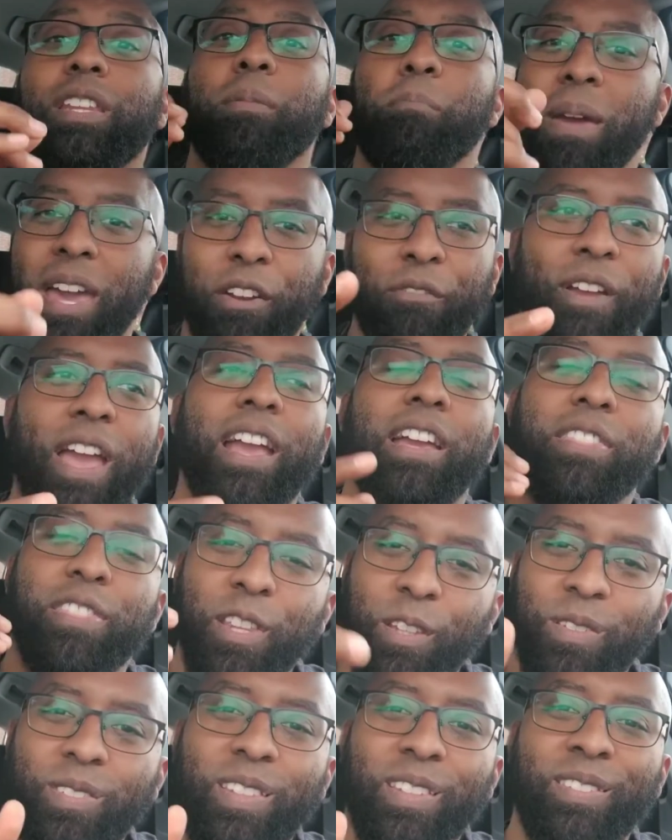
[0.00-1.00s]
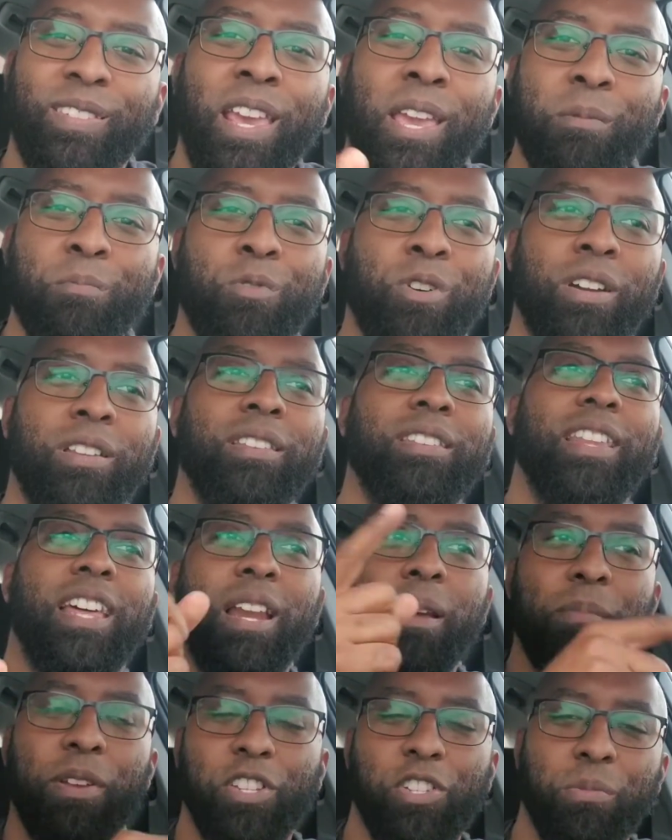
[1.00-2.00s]
Matter of fact, this is the same one
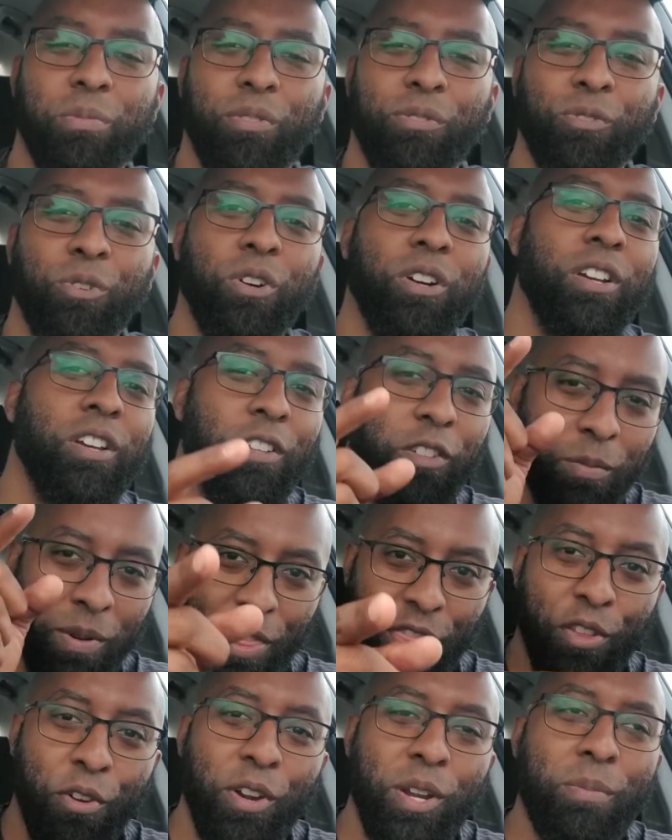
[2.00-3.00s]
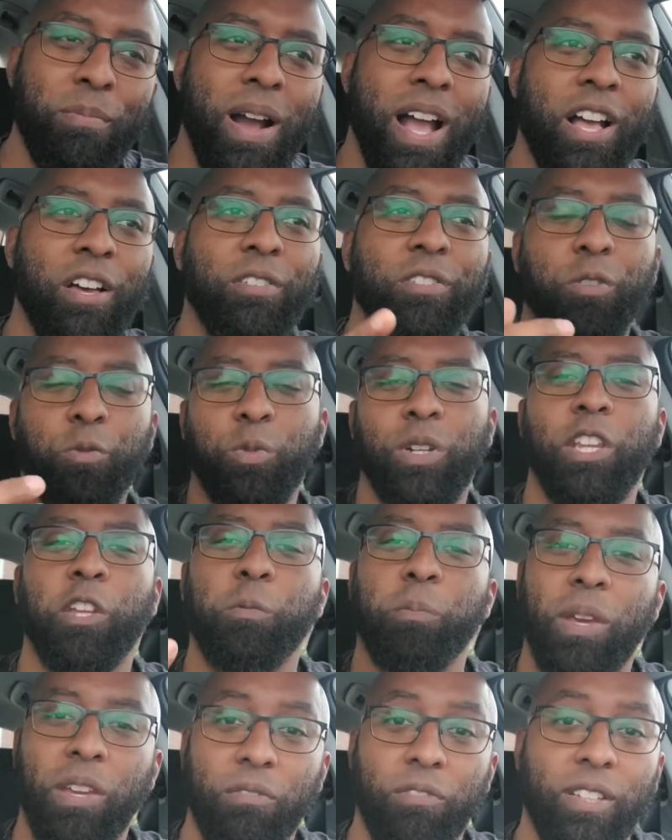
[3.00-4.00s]
that I mentioned before. It's about 30 miles, the one that
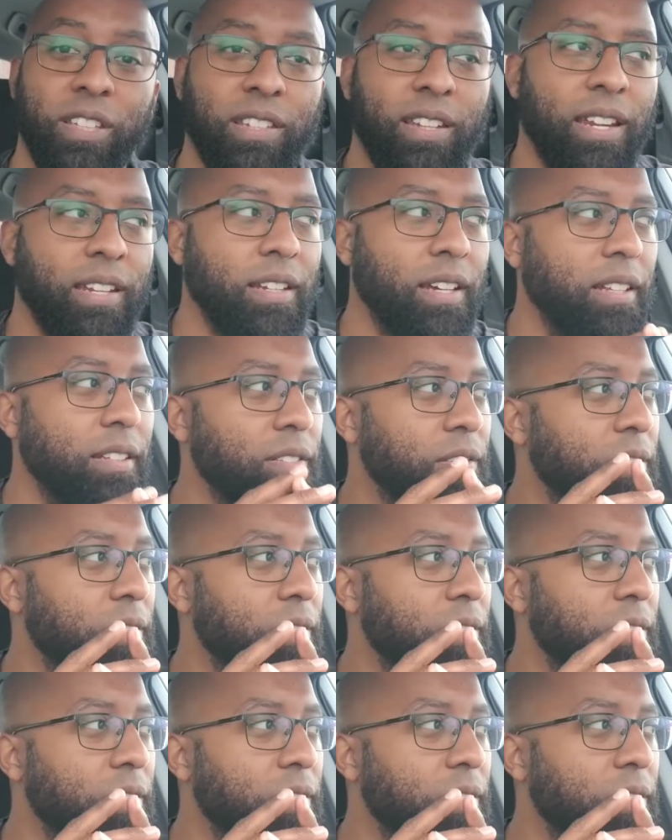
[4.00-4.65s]
was paying $59.